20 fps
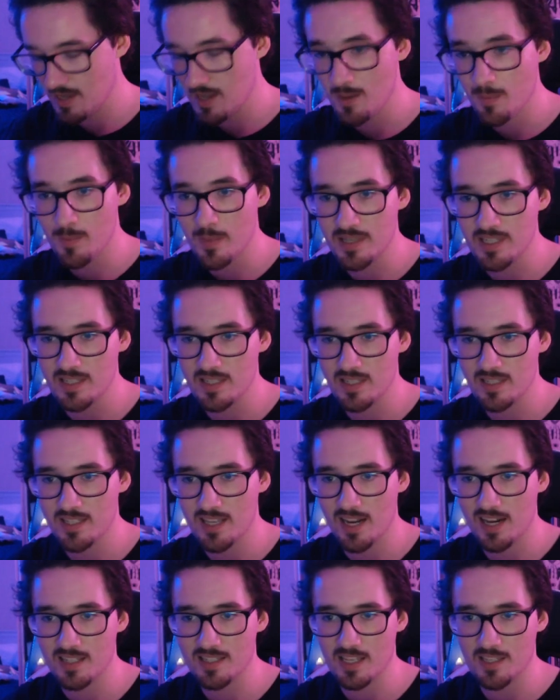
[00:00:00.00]
Mrs.
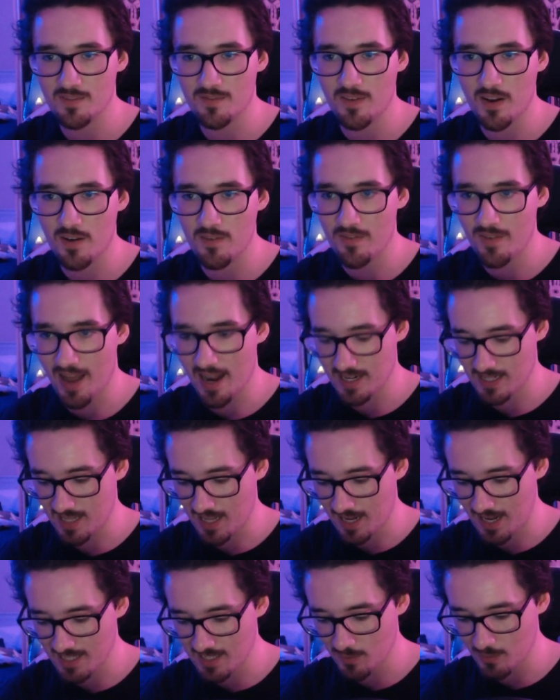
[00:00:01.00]
Attila says, fun fact,
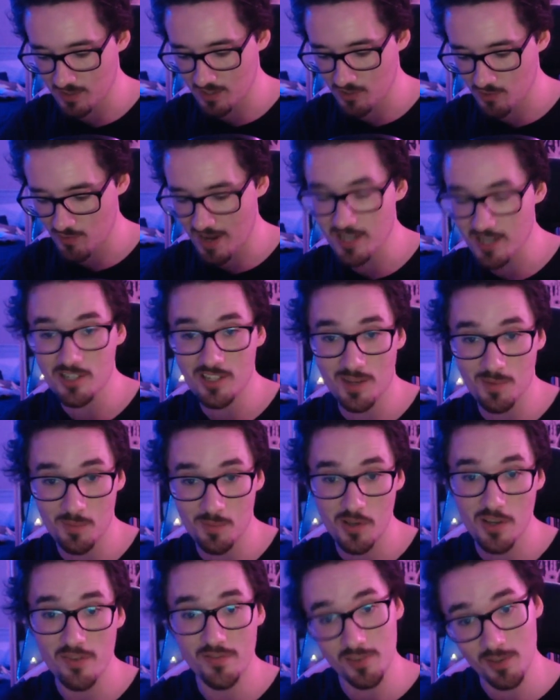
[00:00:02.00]
that letter was drenched in
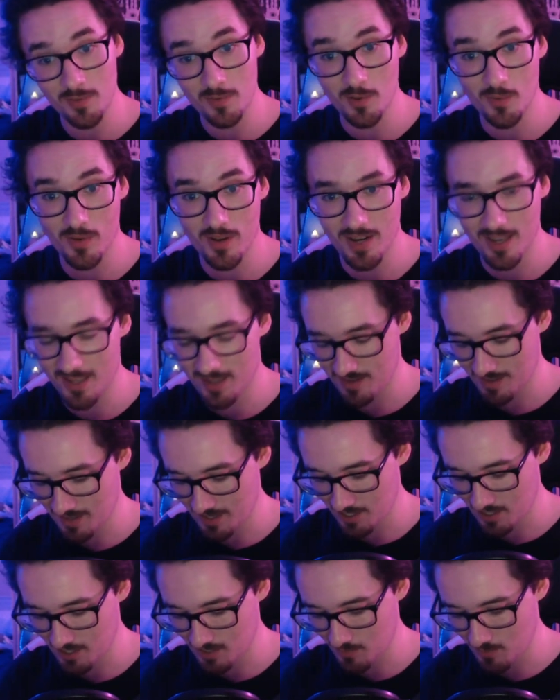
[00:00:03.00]
perfume, the one I
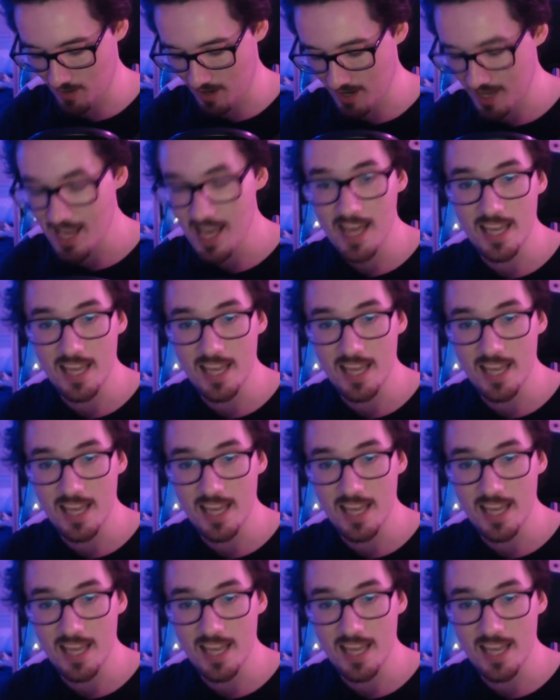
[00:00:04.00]
just read.